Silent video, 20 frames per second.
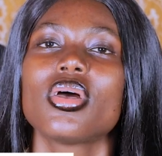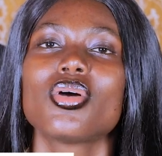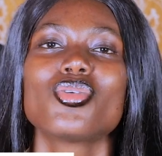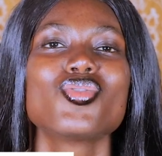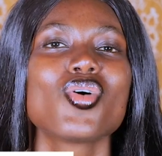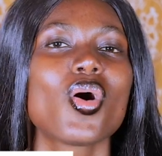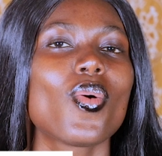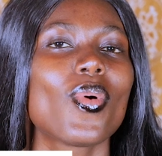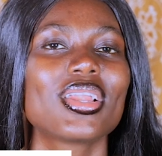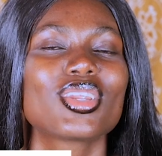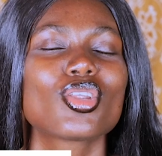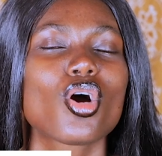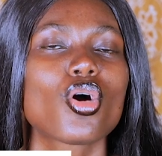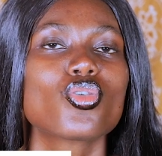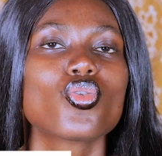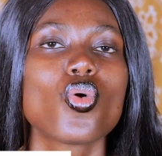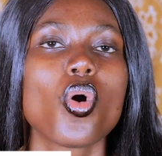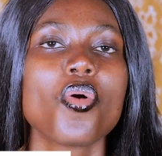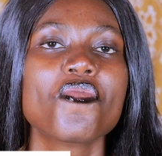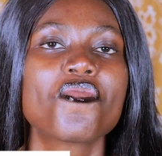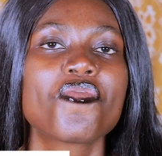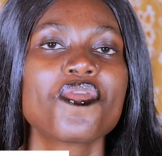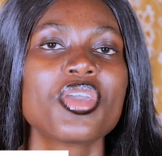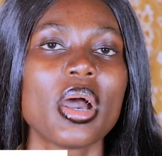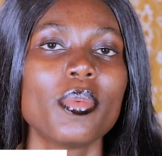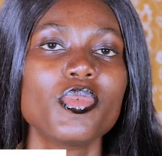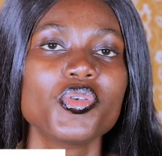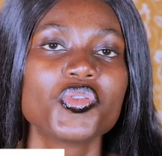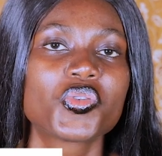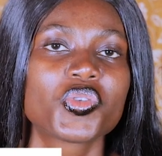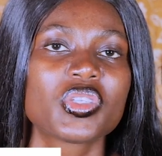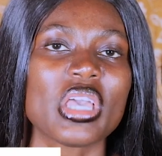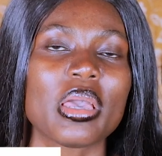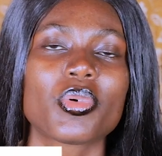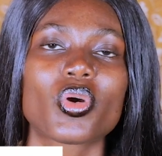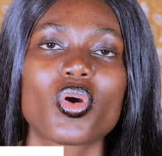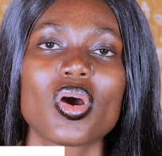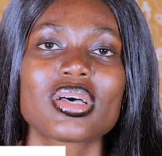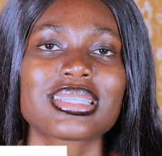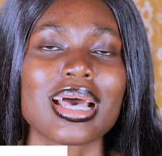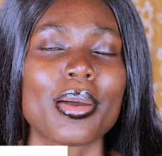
No wonder no fear because